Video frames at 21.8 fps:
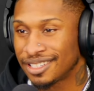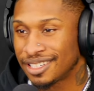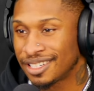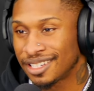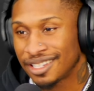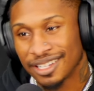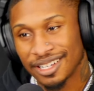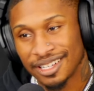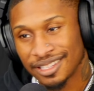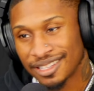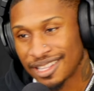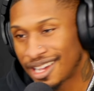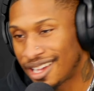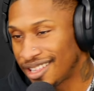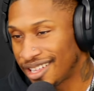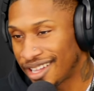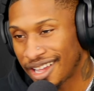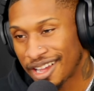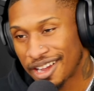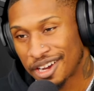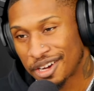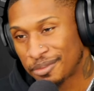Yeah. Down
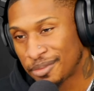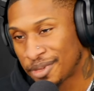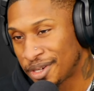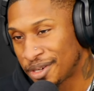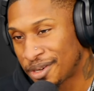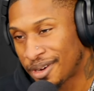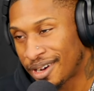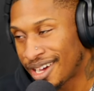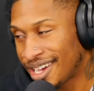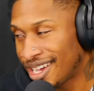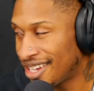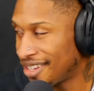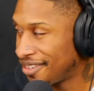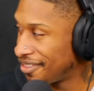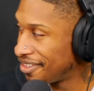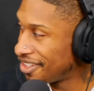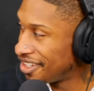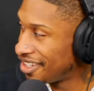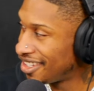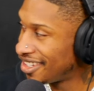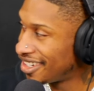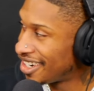like Aramingo Ave and
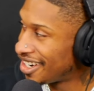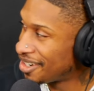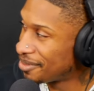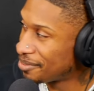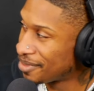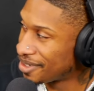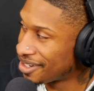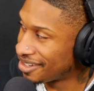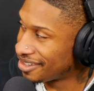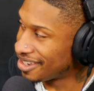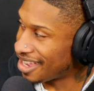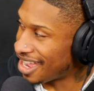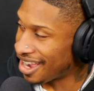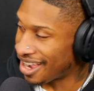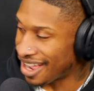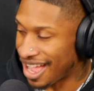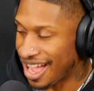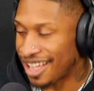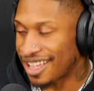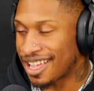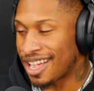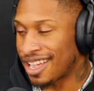all of that, bro. Really?
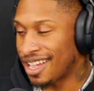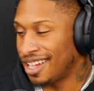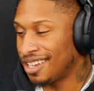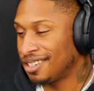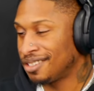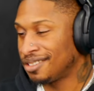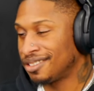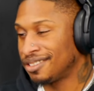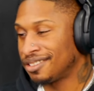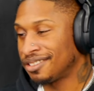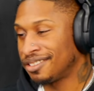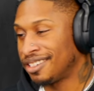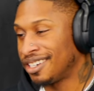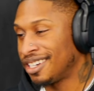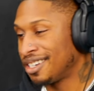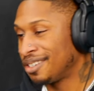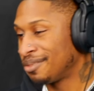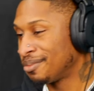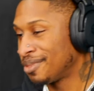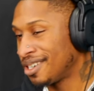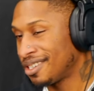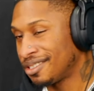I got it on the
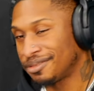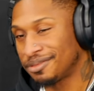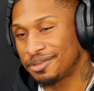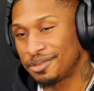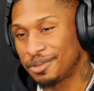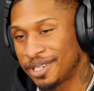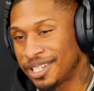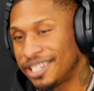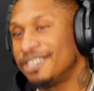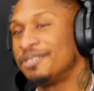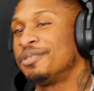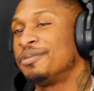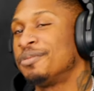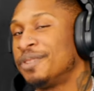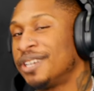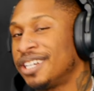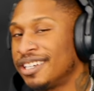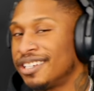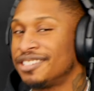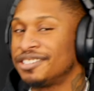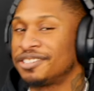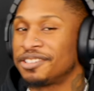gram, bro. We
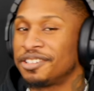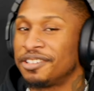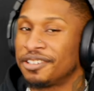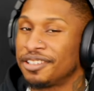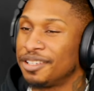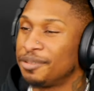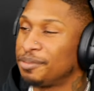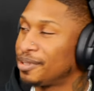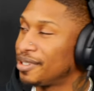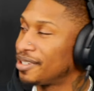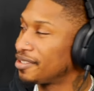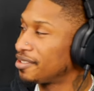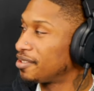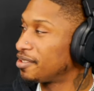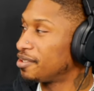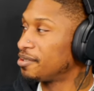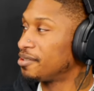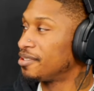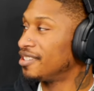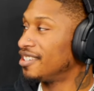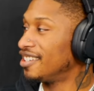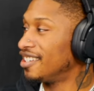can insert clip here, too.
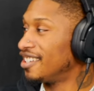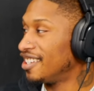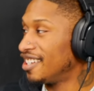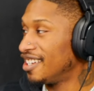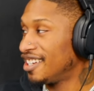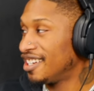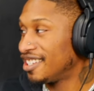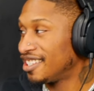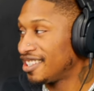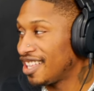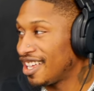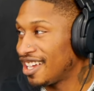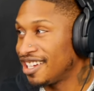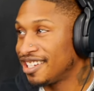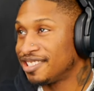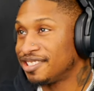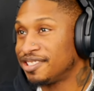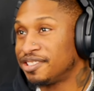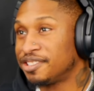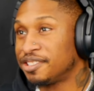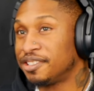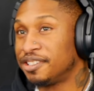Okay, back.
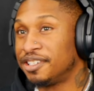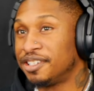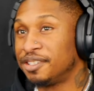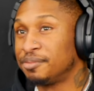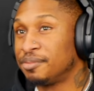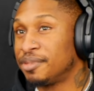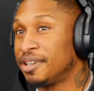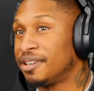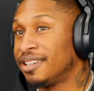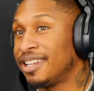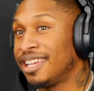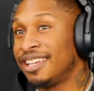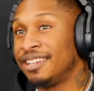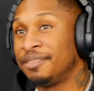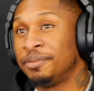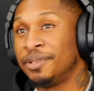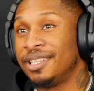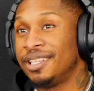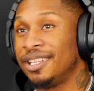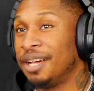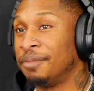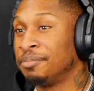That John, bro, they
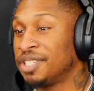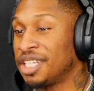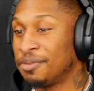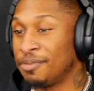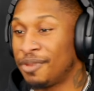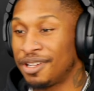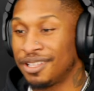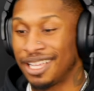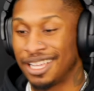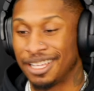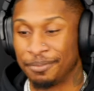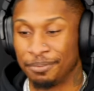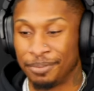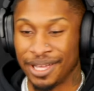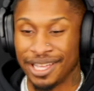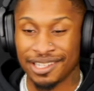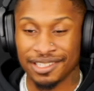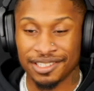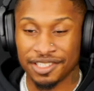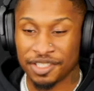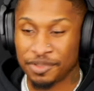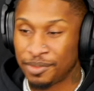be, I'm talking about like
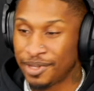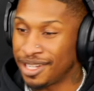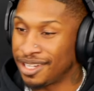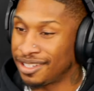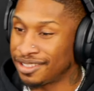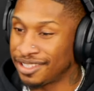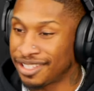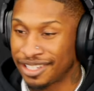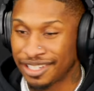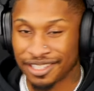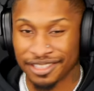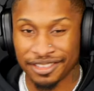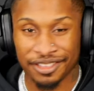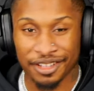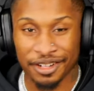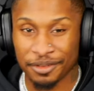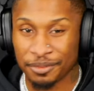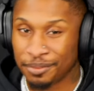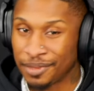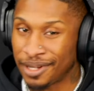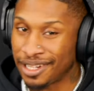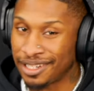banshees be out there,
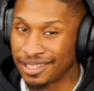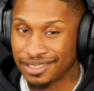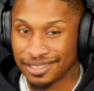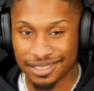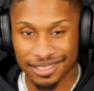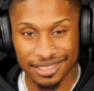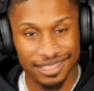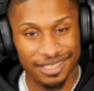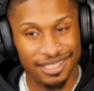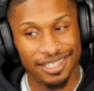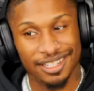dirt bikes.